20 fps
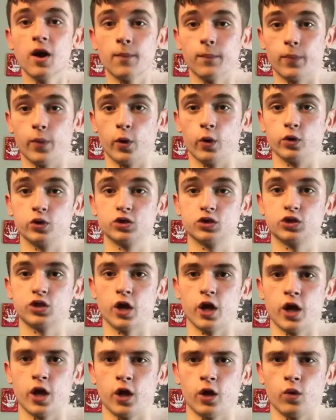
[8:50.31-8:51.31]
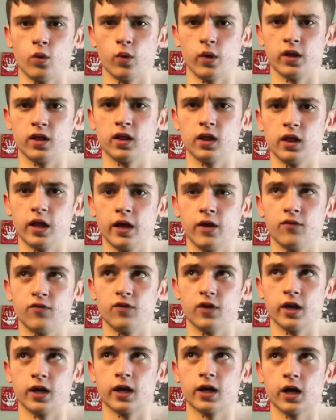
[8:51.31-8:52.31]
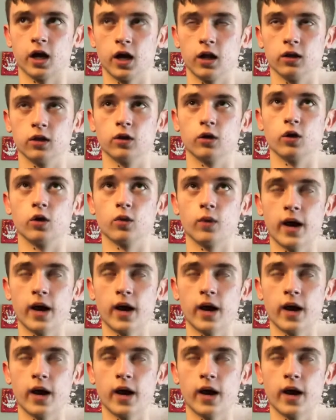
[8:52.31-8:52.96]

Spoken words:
bursting with living color.